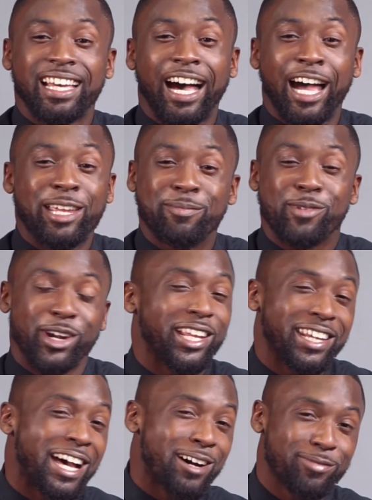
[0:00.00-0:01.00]
I bring
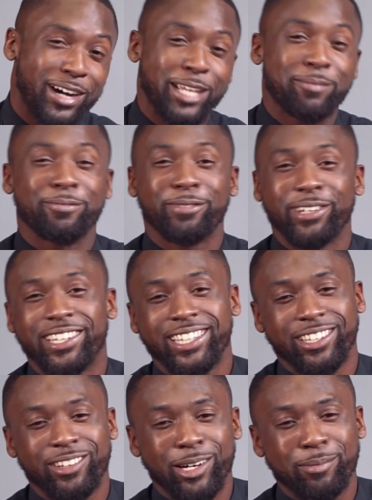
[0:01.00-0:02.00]
in that vibe for you,
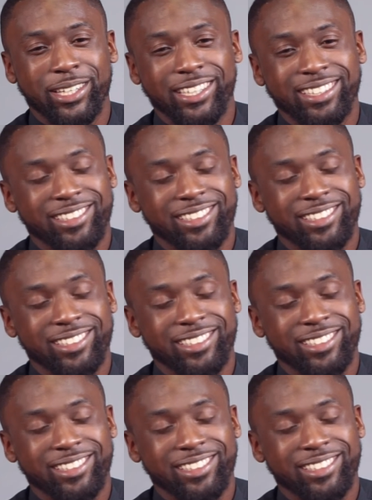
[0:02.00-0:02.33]
you know what I mean?